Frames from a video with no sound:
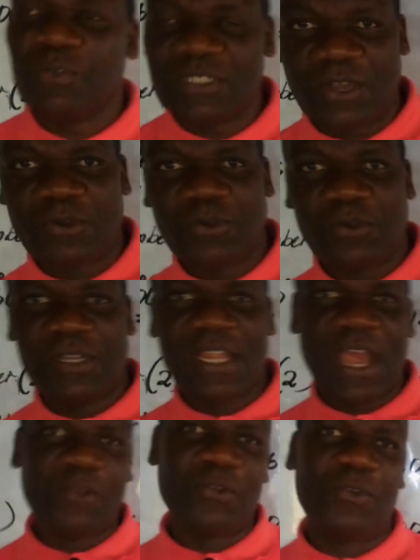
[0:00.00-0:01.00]
shall
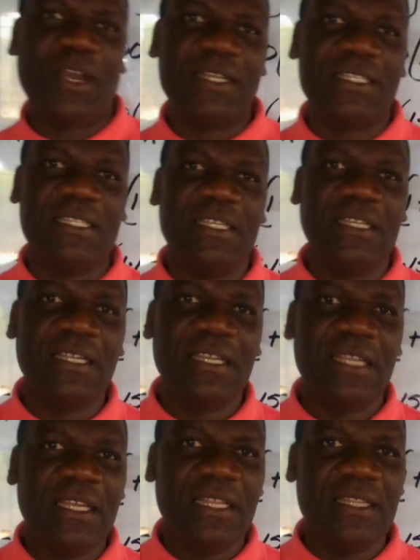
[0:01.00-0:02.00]
now look at the
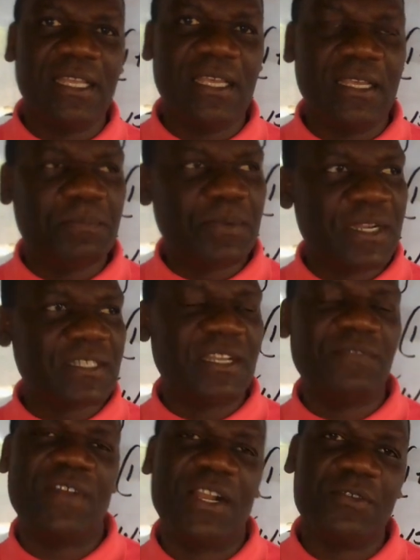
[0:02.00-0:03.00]

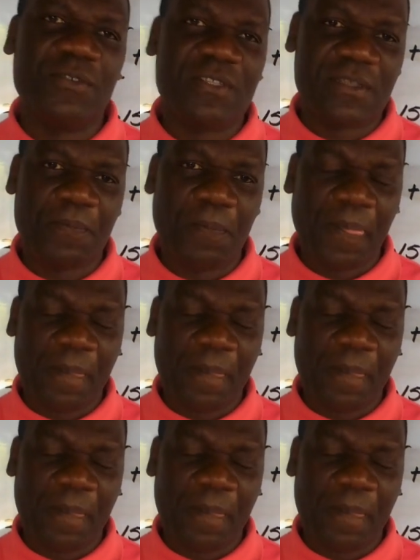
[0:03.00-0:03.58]
present values